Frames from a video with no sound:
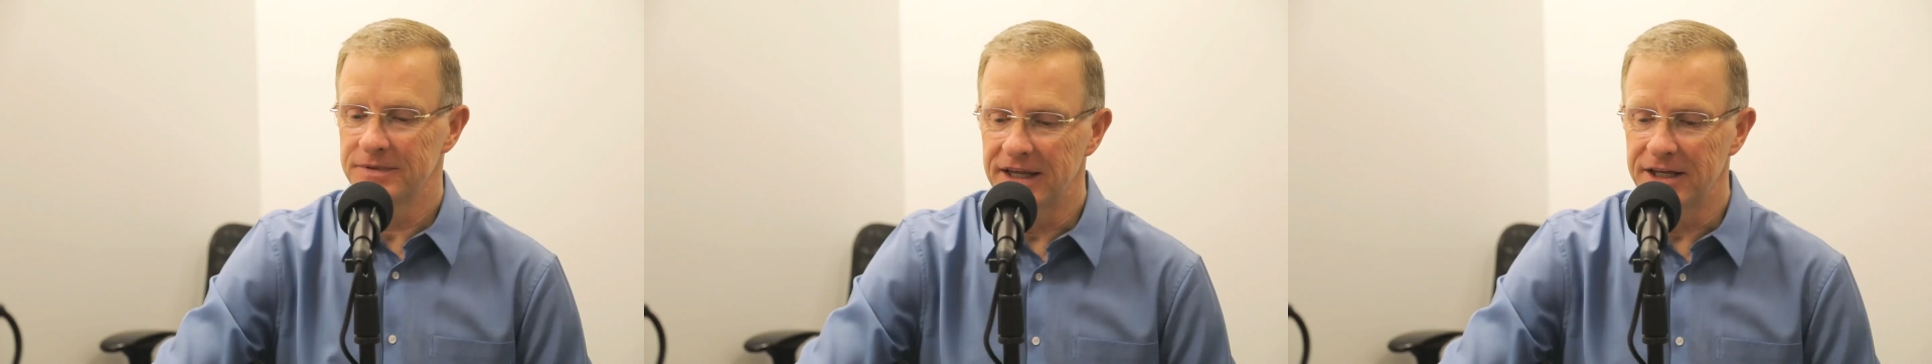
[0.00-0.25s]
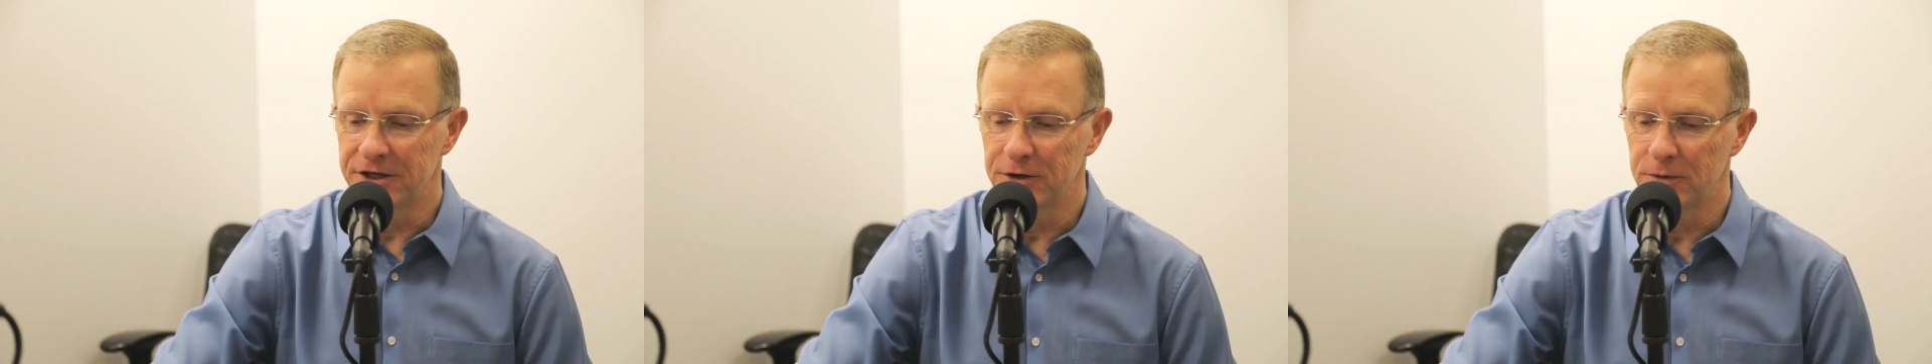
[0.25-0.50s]

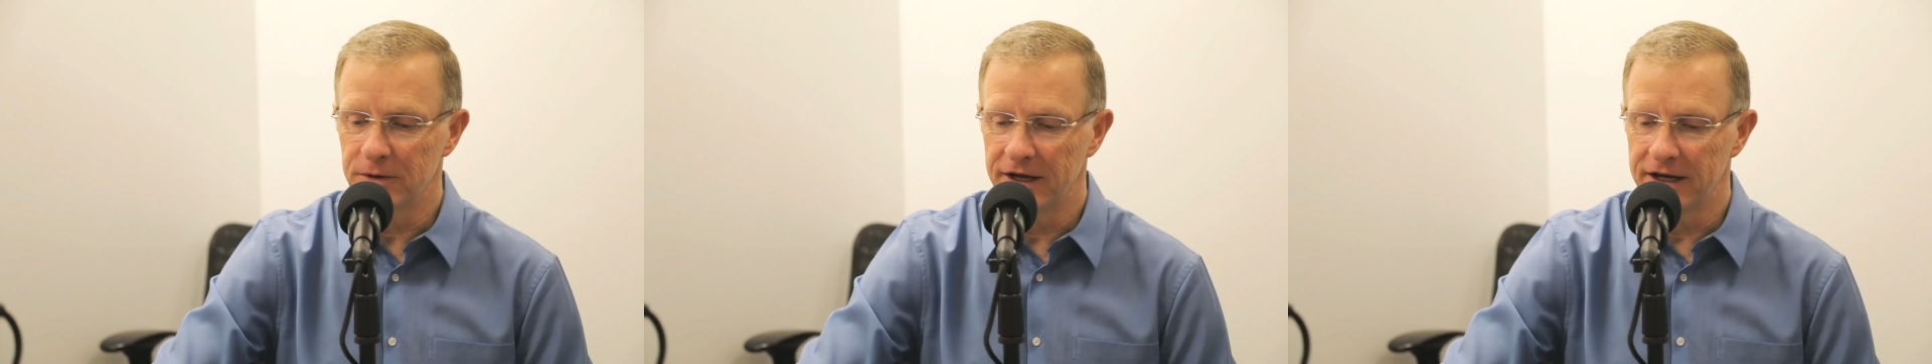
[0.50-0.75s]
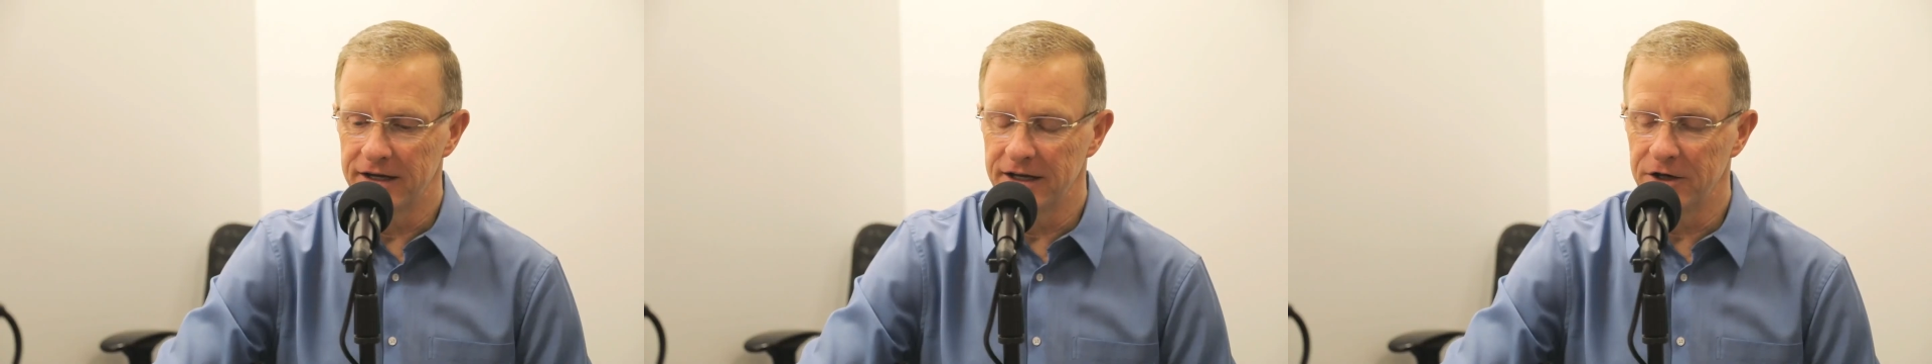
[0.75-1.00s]
Thank you.
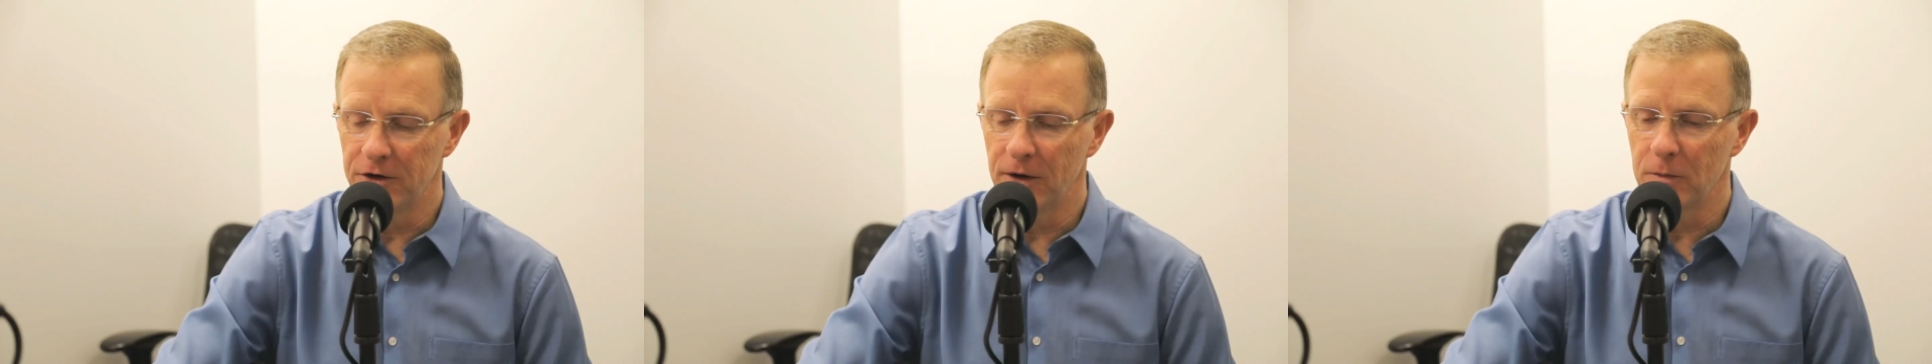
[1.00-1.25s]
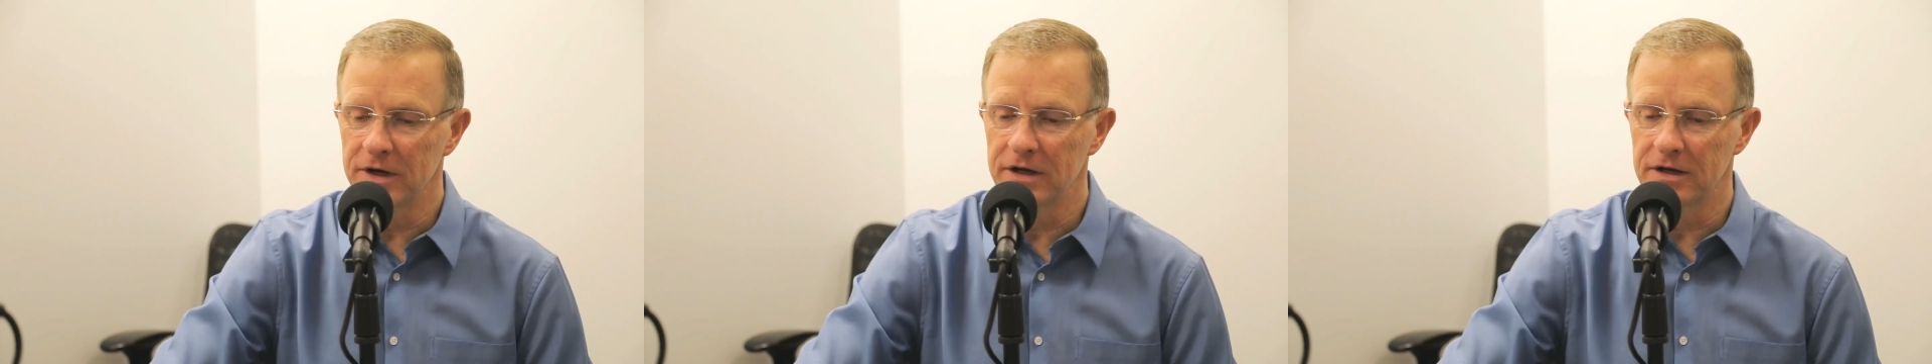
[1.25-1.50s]
And you know,
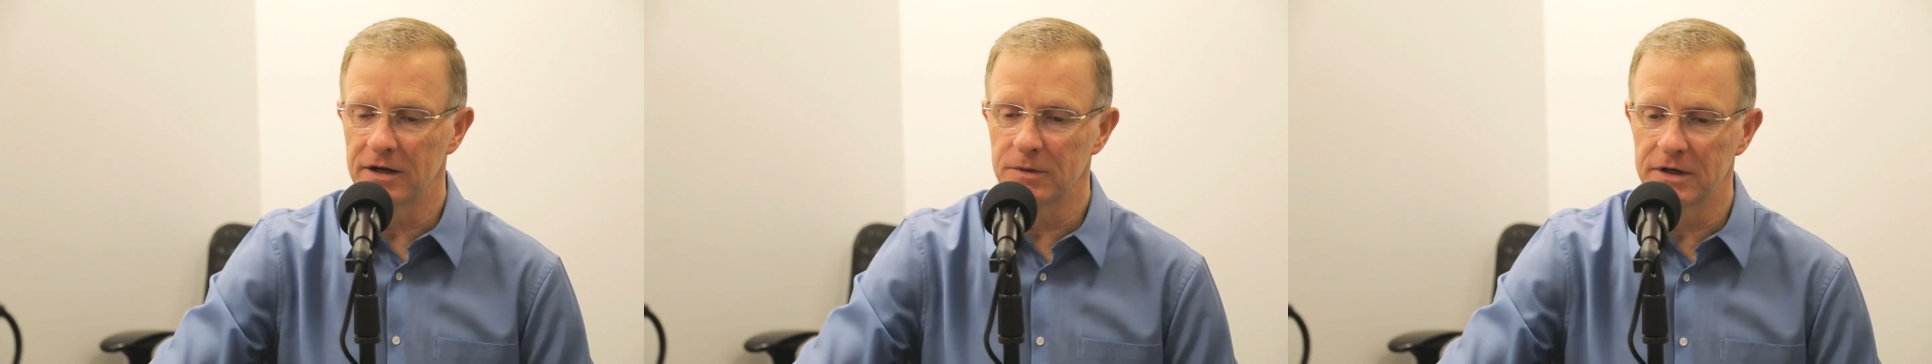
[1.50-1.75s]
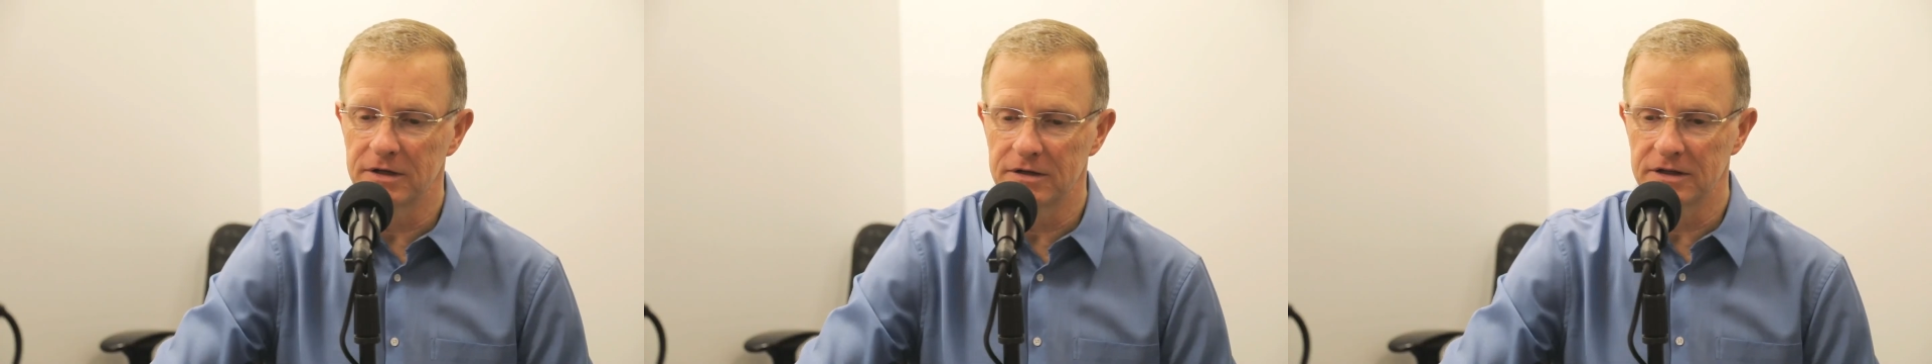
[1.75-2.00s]
I want to I
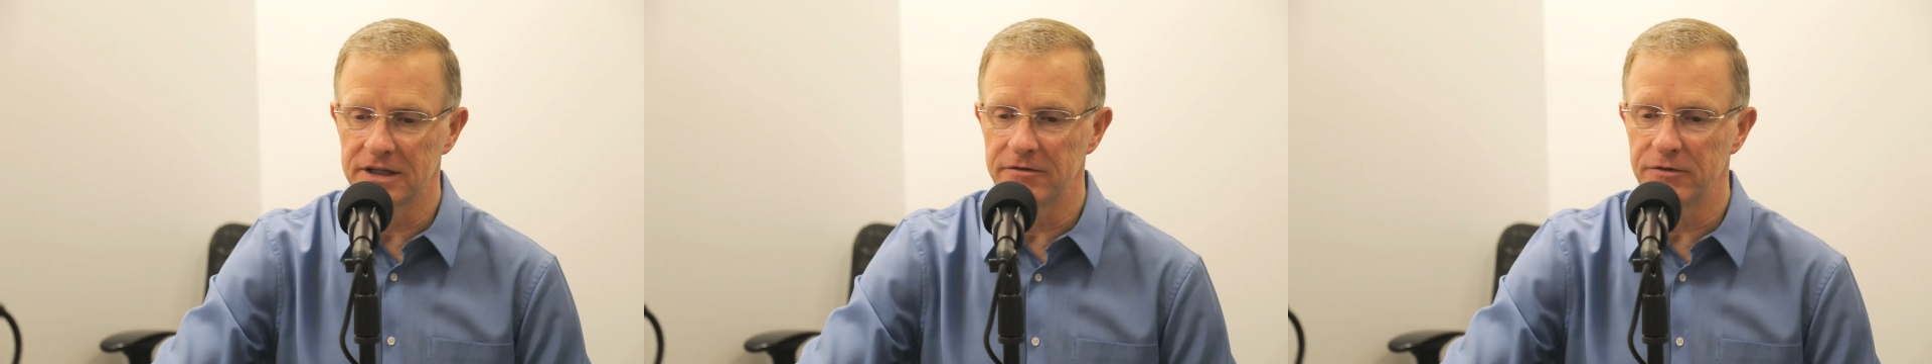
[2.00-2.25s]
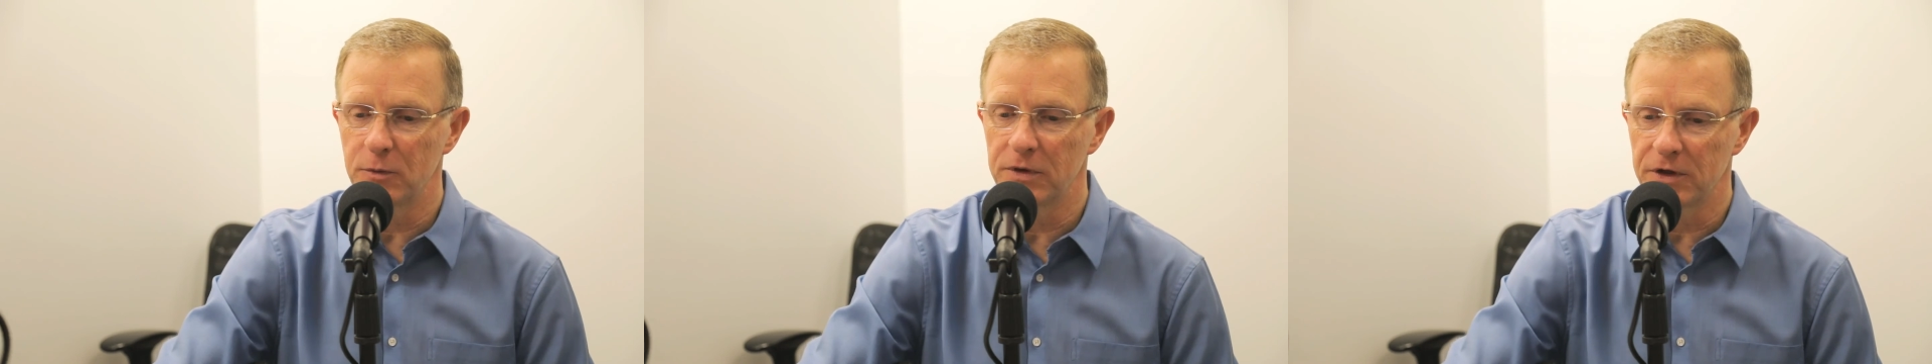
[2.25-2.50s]
want to
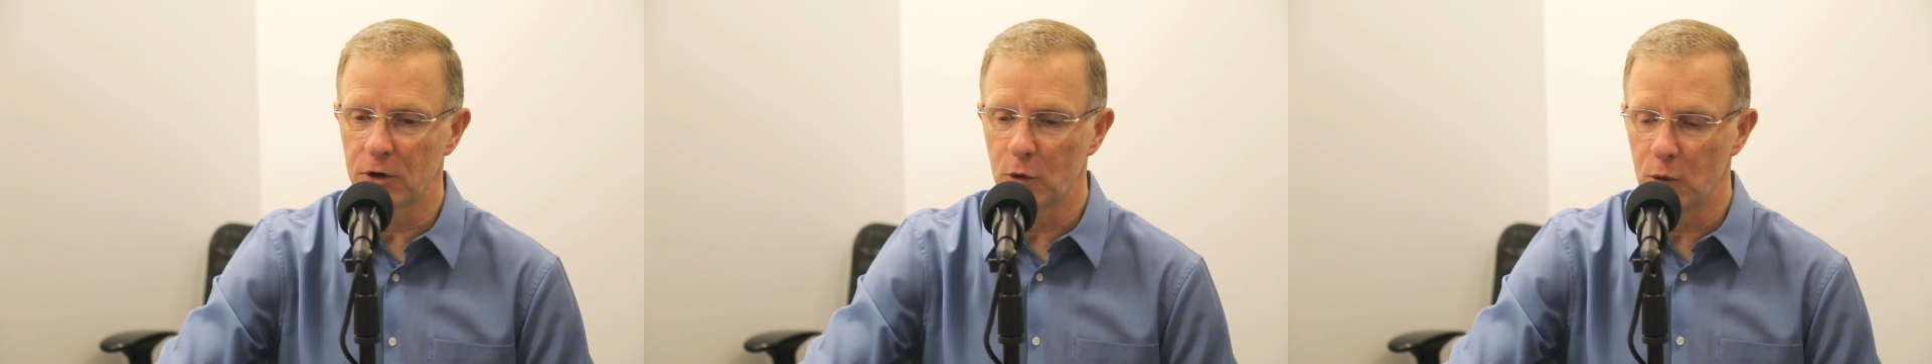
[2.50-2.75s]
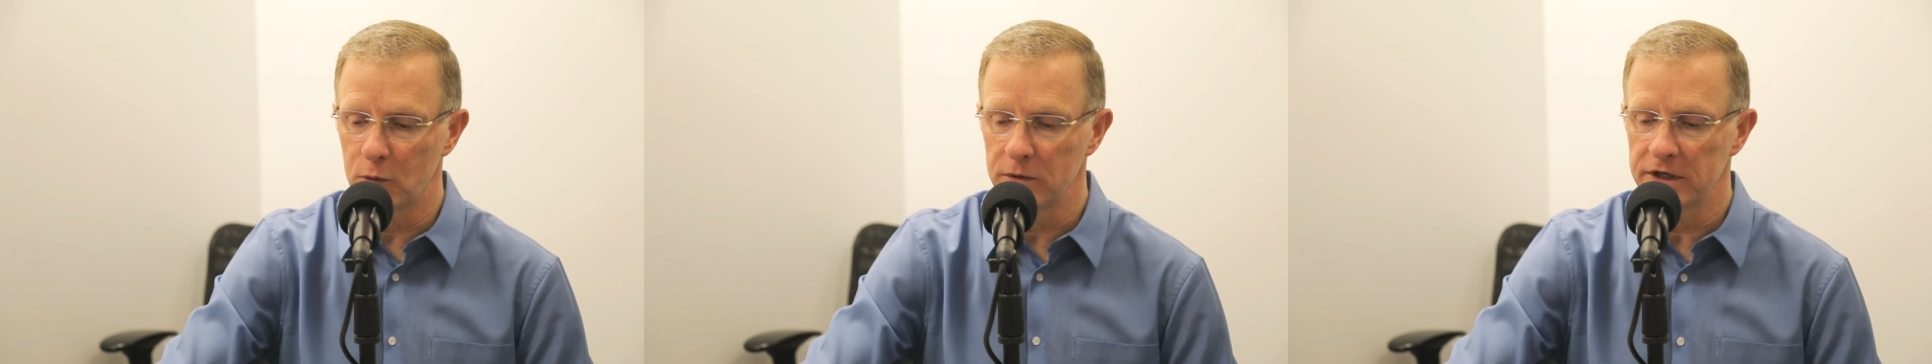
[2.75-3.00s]
leave you with a
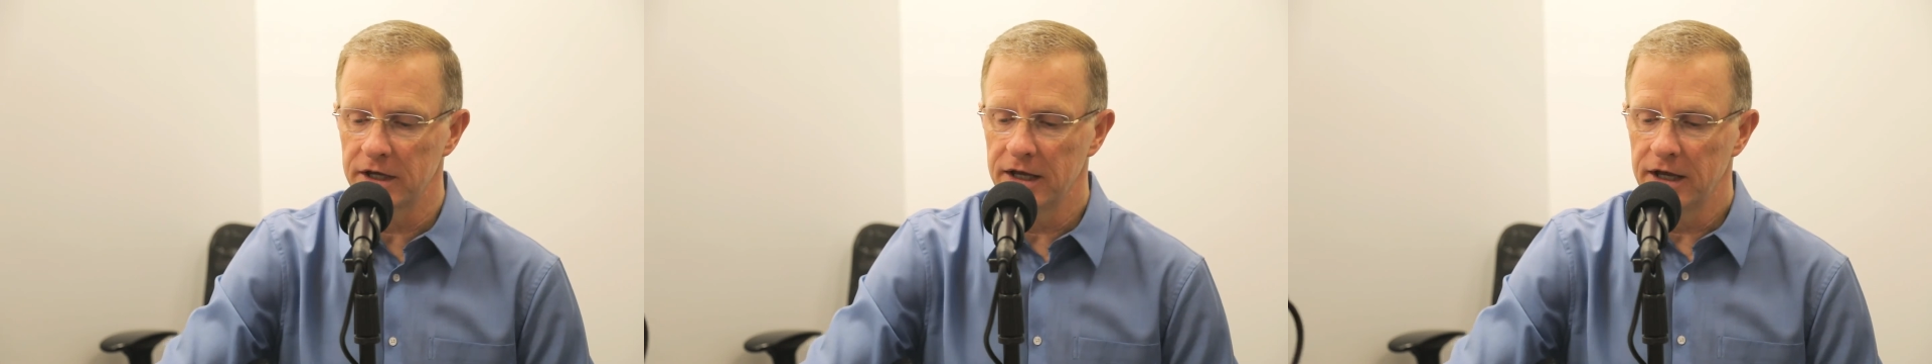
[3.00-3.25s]
quote